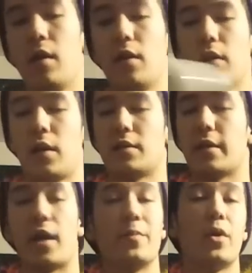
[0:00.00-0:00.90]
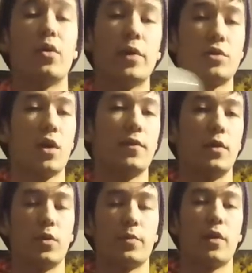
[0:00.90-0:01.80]
And like I said, I'm always
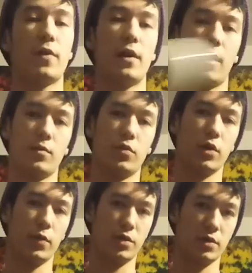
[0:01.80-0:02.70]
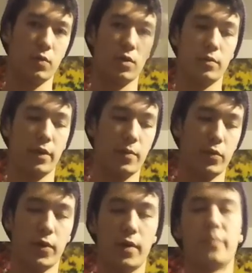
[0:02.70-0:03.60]
driving with my right hand poi, which is the wall plane
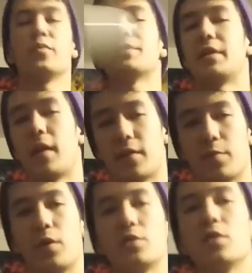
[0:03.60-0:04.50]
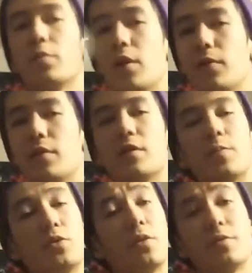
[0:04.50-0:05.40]
poi. Once again, that's a personal preference. I'm
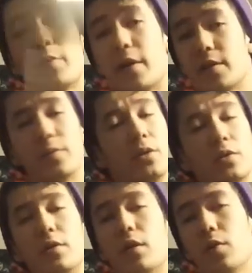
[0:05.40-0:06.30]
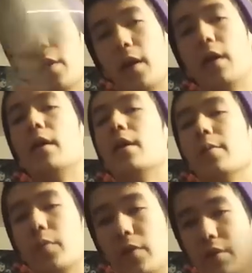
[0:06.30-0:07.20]
sure it's possible to do it the other way,
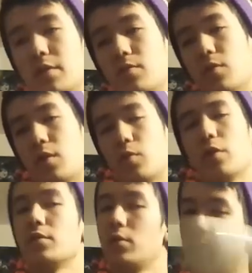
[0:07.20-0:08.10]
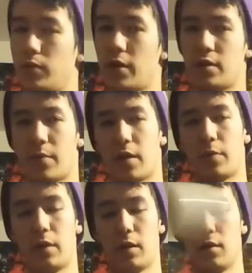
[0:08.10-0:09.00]
but this is one of the more intuitive ways in my
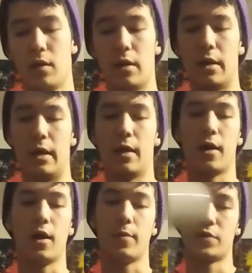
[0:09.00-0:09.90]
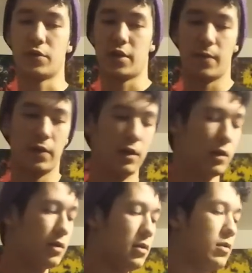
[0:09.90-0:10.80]
opinion. So same thing.